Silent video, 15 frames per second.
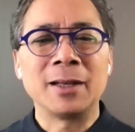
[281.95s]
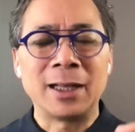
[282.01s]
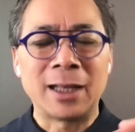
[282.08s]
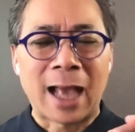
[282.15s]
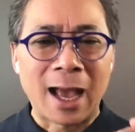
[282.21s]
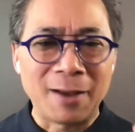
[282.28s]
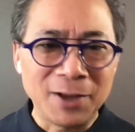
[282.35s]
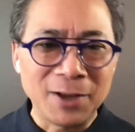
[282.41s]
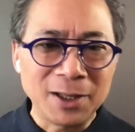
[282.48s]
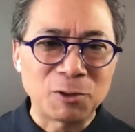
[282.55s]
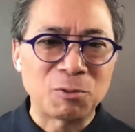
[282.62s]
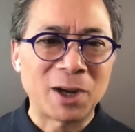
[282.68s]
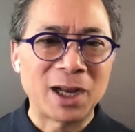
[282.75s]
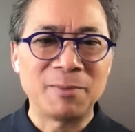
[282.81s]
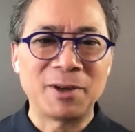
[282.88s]
Having the
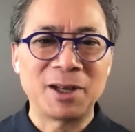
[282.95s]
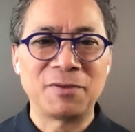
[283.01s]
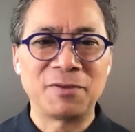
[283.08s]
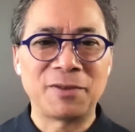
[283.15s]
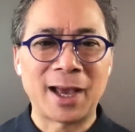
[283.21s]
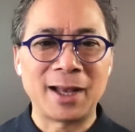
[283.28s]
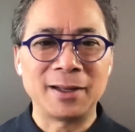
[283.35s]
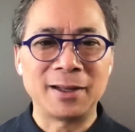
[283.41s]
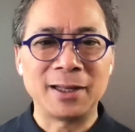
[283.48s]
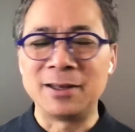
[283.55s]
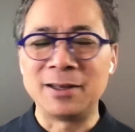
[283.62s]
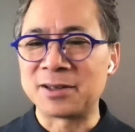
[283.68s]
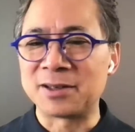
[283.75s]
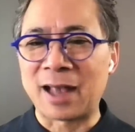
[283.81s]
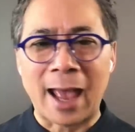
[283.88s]
right amount of fat
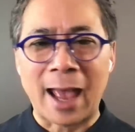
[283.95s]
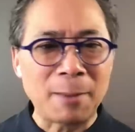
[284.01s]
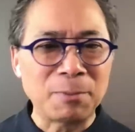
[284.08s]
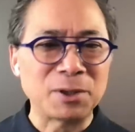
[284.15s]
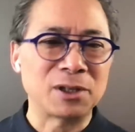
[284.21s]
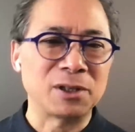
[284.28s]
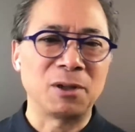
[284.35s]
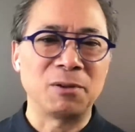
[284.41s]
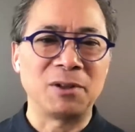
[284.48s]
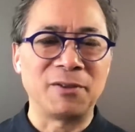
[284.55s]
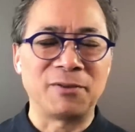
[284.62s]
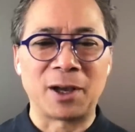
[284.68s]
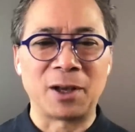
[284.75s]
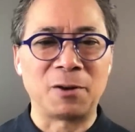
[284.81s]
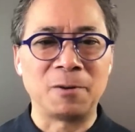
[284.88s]
is absolutely
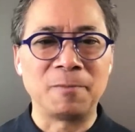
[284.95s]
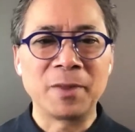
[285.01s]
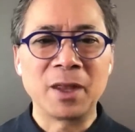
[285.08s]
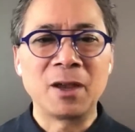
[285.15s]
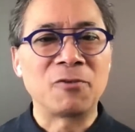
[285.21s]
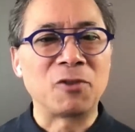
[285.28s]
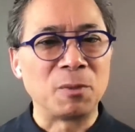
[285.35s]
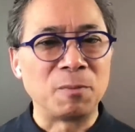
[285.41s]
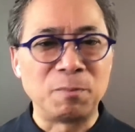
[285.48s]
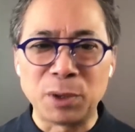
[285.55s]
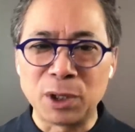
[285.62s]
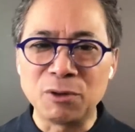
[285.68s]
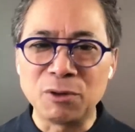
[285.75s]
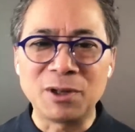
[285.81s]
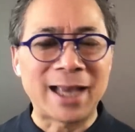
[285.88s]
vital for
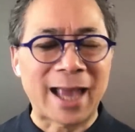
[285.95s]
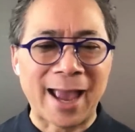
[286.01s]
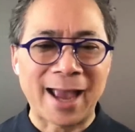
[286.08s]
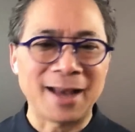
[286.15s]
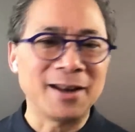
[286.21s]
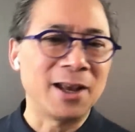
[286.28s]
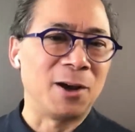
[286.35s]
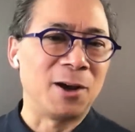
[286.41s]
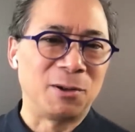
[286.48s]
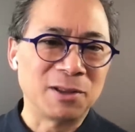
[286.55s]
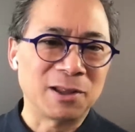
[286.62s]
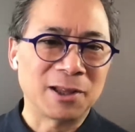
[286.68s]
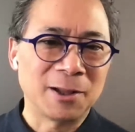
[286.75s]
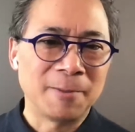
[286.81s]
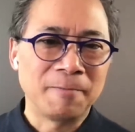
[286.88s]
beauty and
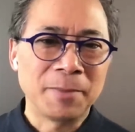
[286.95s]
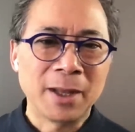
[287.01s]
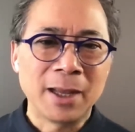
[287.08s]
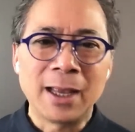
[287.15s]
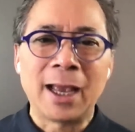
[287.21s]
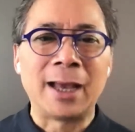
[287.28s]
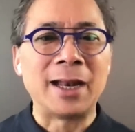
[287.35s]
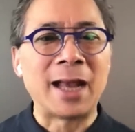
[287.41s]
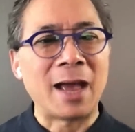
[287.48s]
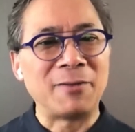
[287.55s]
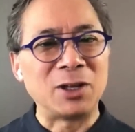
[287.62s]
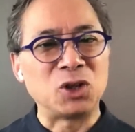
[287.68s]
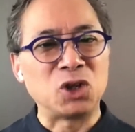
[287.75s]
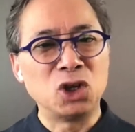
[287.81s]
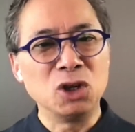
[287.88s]
health, and
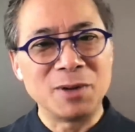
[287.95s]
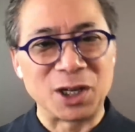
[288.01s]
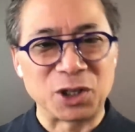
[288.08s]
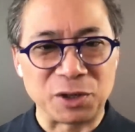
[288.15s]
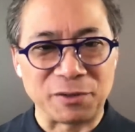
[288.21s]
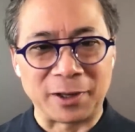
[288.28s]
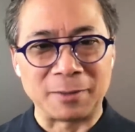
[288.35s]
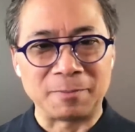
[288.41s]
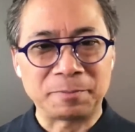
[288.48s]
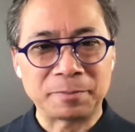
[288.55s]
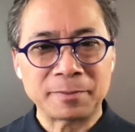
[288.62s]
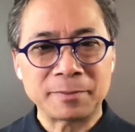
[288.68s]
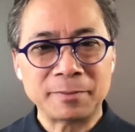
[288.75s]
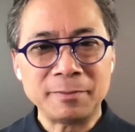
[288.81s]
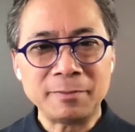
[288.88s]
having too much of it
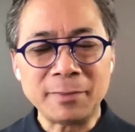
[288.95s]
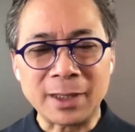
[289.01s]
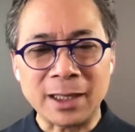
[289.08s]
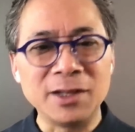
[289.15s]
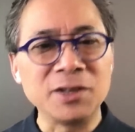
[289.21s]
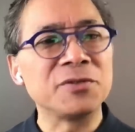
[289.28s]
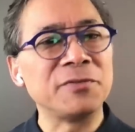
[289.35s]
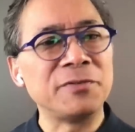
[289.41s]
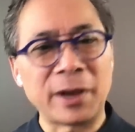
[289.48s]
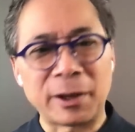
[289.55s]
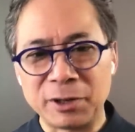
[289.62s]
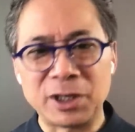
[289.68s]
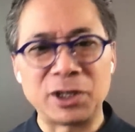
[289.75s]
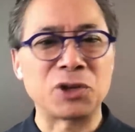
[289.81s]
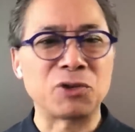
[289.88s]
is
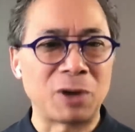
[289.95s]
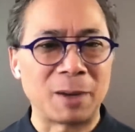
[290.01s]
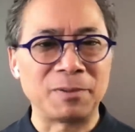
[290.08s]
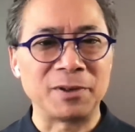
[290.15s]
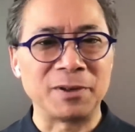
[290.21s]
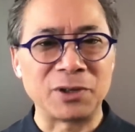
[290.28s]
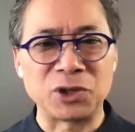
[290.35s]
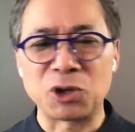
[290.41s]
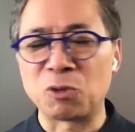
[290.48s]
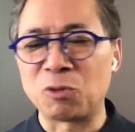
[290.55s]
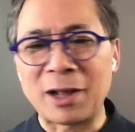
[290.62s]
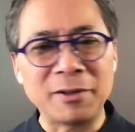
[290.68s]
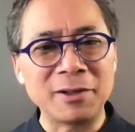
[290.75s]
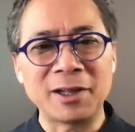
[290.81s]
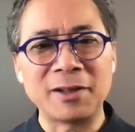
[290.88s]
very disruptive. And so
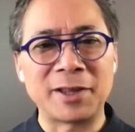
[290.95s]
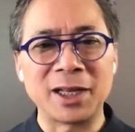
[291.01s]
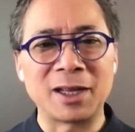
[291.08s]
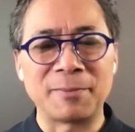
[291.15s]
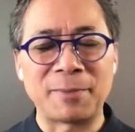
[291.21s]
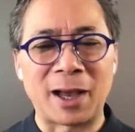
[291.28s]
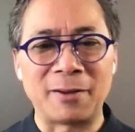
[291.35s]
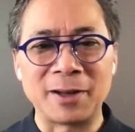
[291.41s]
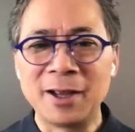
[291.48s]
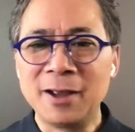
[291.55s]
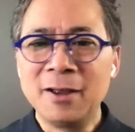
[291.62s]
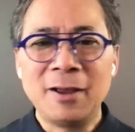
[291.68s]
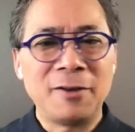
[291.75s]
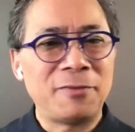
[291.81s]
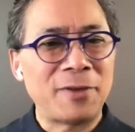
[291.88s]
rather than think about
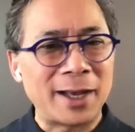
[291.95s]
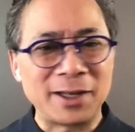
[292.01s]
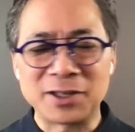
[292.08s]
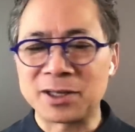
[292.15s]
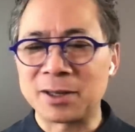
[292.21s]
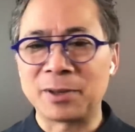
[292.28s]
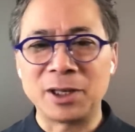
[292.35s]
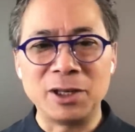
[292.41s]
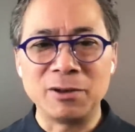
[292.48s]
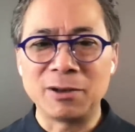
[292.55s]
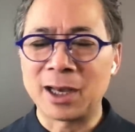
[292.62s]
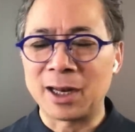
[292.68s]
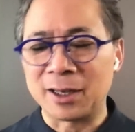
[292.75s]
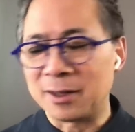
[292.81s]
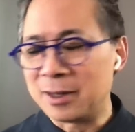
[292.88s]
fat as something you
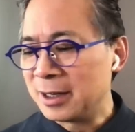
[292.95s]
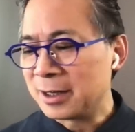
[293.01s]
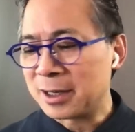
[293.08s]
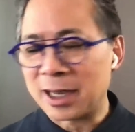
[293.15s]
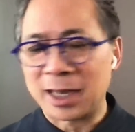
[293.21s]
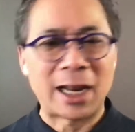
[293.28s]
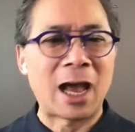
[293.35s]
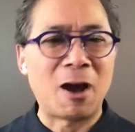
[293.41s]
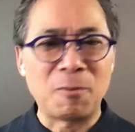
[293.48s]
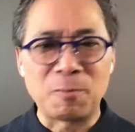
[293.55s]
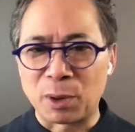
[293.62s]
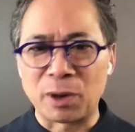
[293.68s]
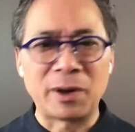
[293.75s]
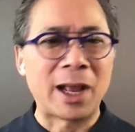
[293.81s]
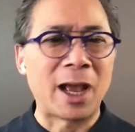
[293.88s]
got to cut out,
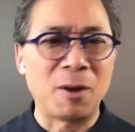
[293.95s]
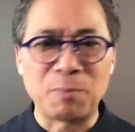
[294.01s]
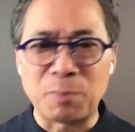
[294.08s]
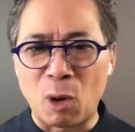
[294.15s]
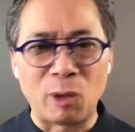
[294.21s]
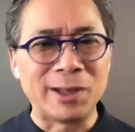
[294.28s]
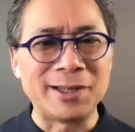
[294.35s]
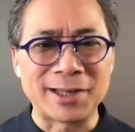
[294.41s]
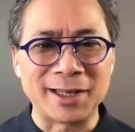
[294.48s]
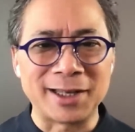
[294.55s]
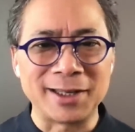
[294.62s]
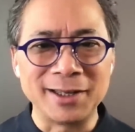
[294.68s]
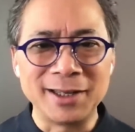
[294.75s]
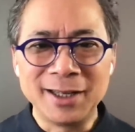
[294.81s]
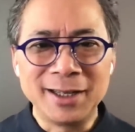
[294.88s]
burn out,
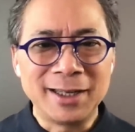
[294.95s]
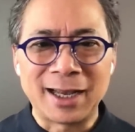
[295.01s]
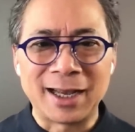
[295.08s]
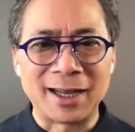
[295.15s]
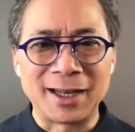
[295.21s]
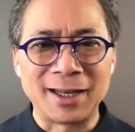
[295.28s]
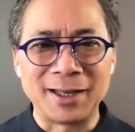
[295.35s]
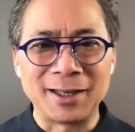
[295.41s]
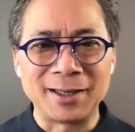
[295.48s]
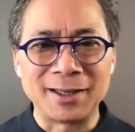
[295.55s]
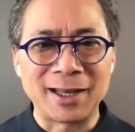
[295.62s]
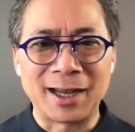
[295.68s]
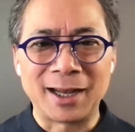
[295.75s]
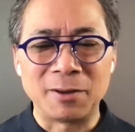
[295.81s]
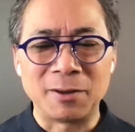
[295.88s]
poison,
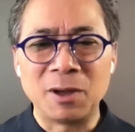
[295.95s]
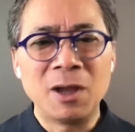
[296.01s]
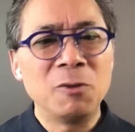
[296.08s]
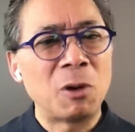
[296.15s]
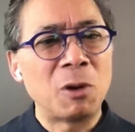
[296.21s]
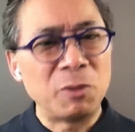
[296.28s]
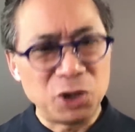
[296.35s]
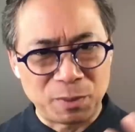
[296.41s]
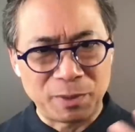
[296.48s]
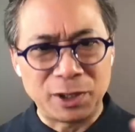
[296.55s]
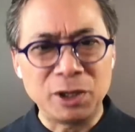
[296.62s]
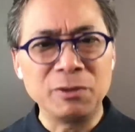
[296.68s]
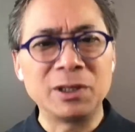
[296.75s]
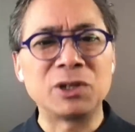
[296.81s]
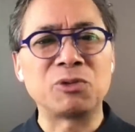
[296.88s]
what we should be
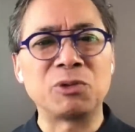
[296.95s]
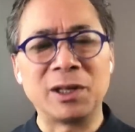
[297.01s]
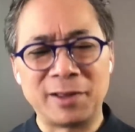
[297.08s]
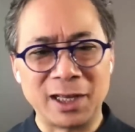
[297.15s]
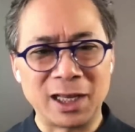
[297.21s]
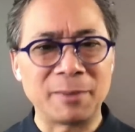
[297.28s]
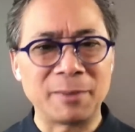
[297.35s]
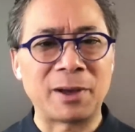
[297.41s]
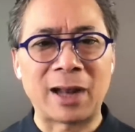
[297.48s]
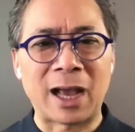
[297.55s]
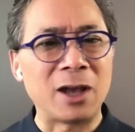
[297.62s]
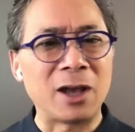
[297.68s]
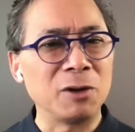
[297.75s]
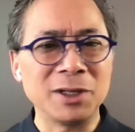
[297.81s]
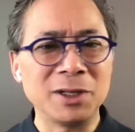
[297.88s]
doing is really thinking about
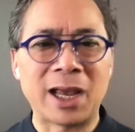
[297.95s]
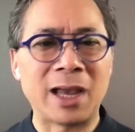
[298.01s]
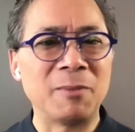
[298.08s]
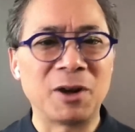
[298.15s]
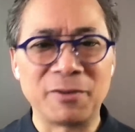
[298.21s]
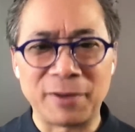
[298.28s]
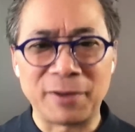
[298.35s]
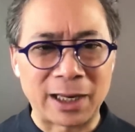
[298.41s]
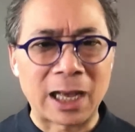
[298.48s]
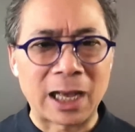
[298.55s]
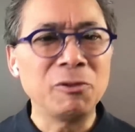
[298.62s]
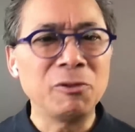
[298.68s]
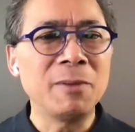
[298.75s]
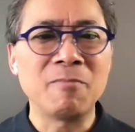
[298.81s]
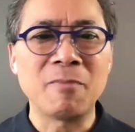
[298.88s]
how do we tame our fat? How
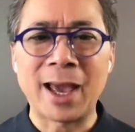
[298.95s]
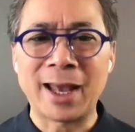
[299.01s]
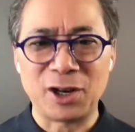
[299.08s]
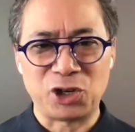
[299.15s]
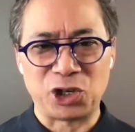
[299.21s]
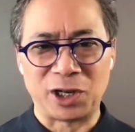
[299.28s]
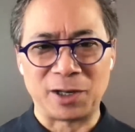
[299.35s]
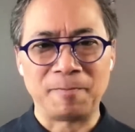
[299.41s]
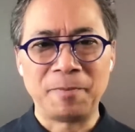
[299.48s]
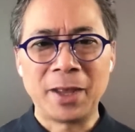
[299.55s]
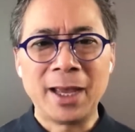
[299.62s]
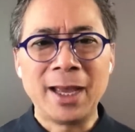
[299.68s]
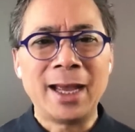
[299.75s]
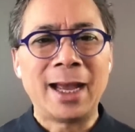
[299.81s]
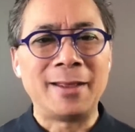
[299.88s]
do we manage it?
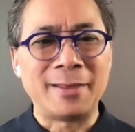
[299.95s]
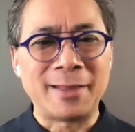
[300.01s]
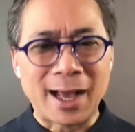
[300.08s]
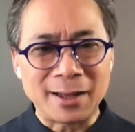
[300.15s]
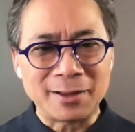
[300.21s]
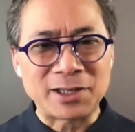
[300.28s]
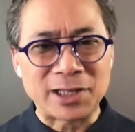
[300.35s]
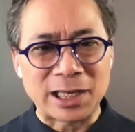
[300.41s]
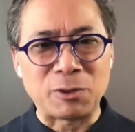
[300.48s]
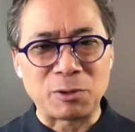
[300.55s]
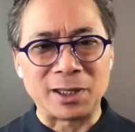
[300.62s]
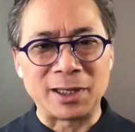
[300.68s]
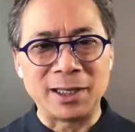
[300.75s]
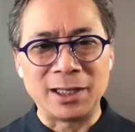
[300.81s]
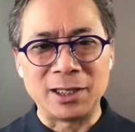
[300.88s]
And that
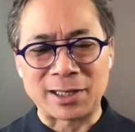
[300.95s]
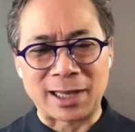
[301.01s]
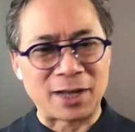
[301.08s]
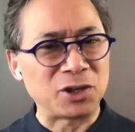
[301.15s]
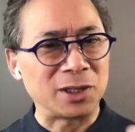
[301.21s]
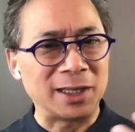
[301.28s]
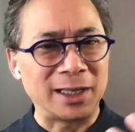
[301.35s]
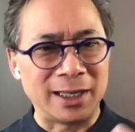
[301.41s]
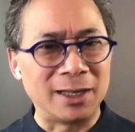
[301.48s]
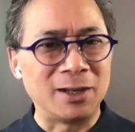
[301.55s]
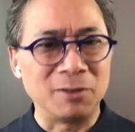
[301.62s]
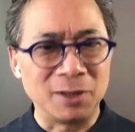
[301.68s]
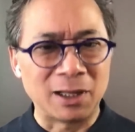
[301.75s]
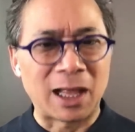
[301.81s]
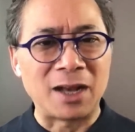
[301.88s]
secret is actually
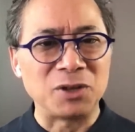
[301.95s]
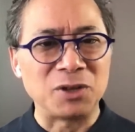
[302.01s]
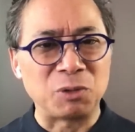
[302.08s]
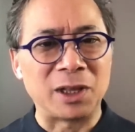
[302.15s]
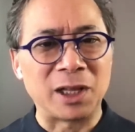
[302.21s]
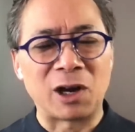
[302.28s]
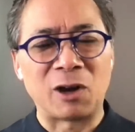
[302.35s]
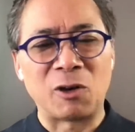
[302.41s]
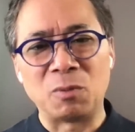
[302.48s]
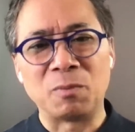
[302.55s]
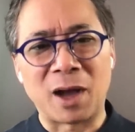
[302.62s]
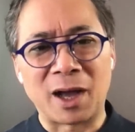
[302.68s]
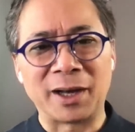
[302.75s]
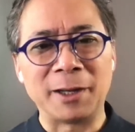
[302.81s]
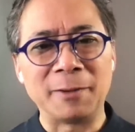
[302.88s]
lies within our own
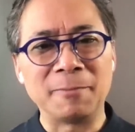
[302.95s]
body.